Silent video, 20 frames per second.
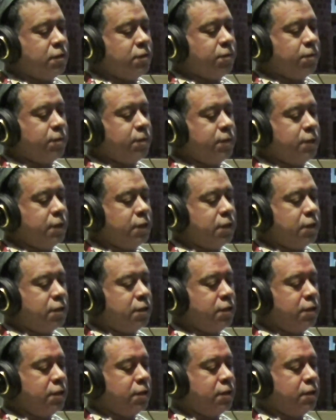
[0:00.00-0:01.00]
a really
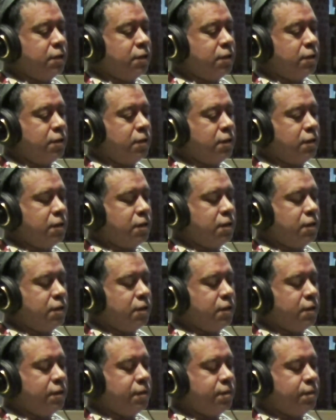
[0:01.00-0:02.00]
good
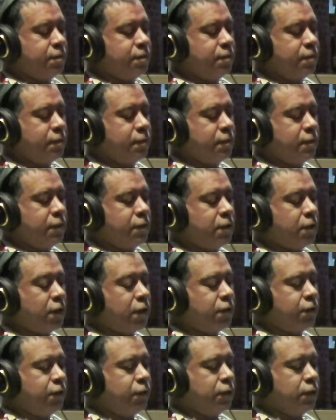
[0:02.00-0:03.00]
and
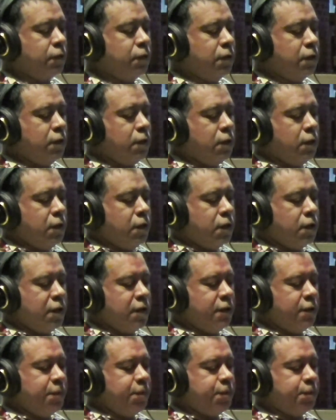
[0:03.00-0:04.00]
thoughtful.
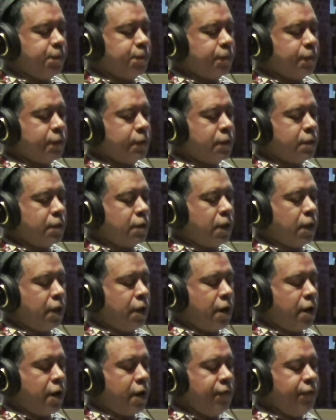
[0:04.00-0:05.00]

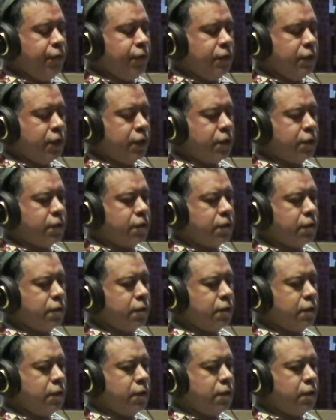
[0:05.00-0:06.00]
I feel like
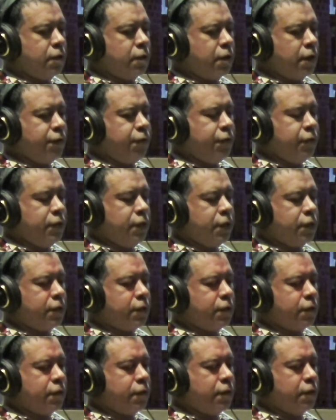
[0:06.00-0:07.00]

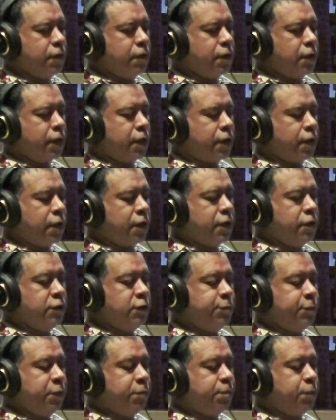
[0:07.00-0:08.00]
I can
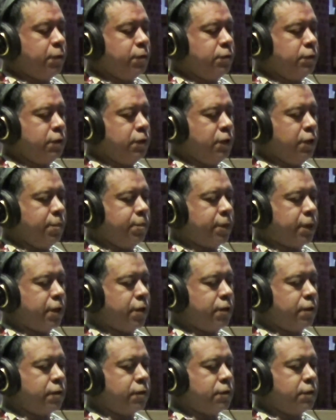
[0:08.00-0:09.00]
speak mostly
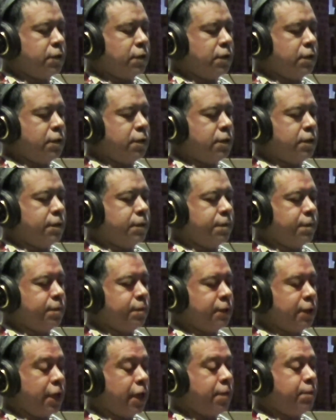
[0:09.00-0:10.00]
about
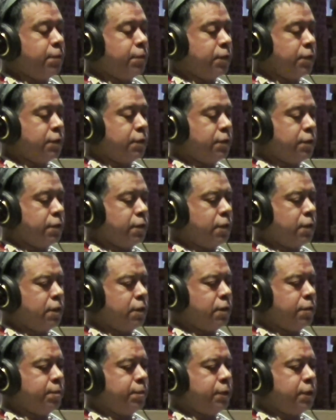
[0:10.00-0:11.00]
Labyrinth,
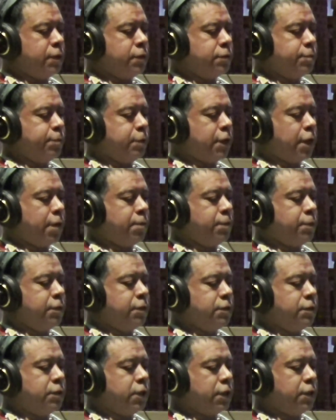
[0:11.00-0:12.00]
because Labyrinth
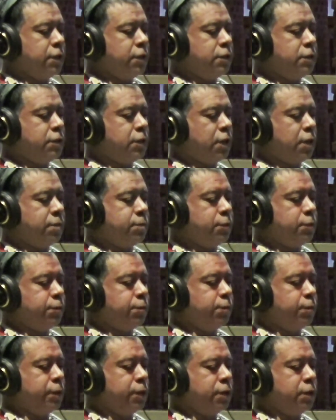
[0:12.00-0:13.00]
is taking this time to
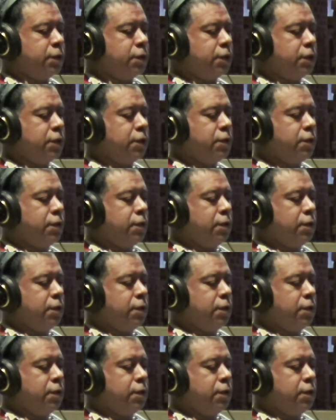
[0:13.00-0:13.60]
really